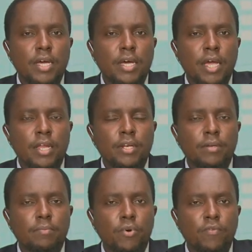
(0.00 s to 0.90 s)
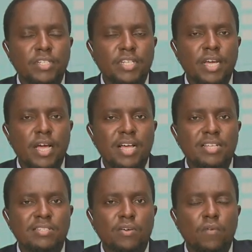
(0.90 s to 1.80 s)
And poverty
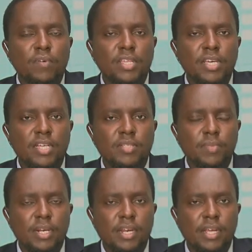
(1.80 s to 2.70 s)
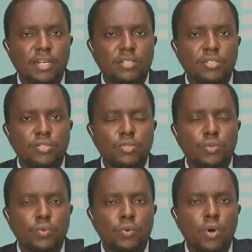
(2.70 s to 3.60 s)
has, over the years, been linked
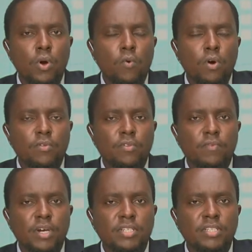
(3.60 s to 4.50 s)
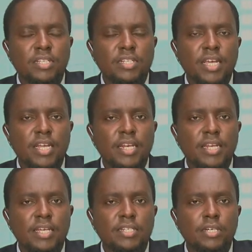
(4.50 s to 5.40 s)
to one of the factors that can
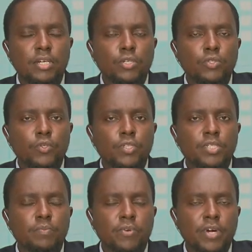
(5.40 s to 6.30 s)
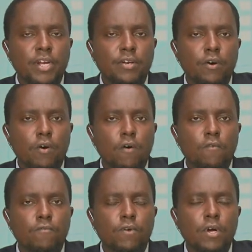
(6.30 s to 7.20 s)
lead to the spread
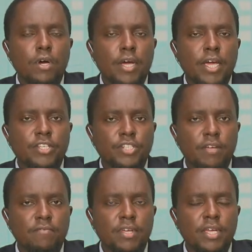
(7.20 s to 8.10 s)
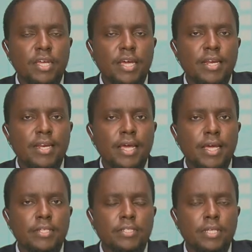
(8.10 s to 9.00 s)
of HIV and
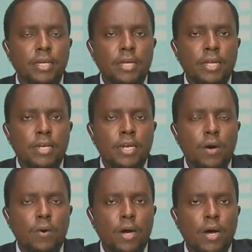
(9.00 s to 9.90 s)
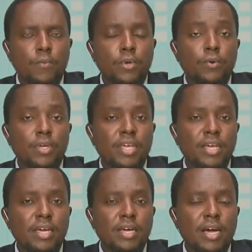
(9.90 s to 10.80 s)
AIDS. Now, uh, we're
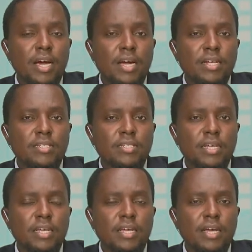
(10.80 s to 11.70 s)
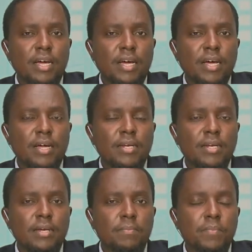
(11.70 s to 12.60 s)
looking at uh,
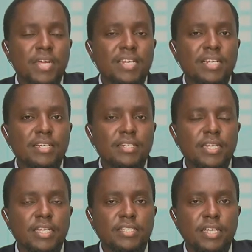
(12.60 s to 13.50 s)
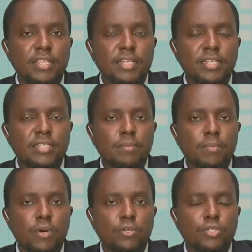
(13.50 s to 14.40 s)
an impending danger that is
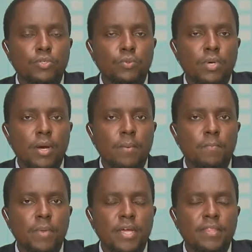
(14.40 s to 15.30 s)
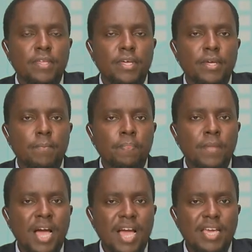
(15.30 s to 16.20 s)
about to come by the
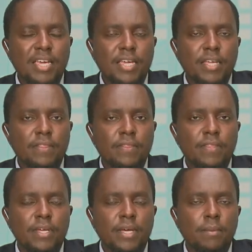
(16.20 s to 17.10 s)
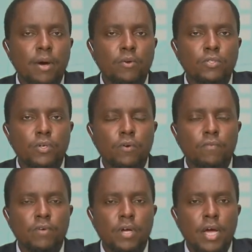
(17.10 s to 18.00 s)
hike in the amount
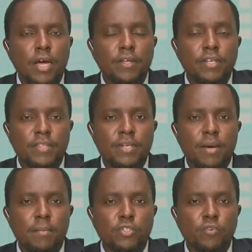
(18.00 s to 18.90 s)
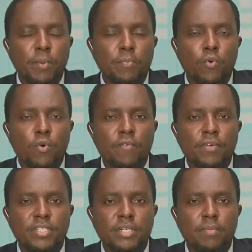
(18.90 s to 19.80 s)
of and uh, in the numbers of people who are
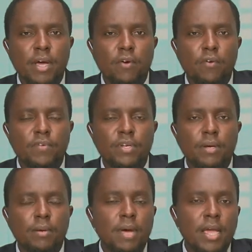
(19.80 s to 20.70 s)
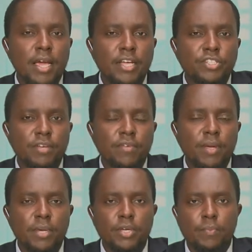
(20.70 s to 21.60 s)
affected by COVID, uh, by HIV,
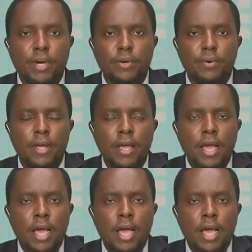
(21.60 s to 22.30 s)
I beg your pardon.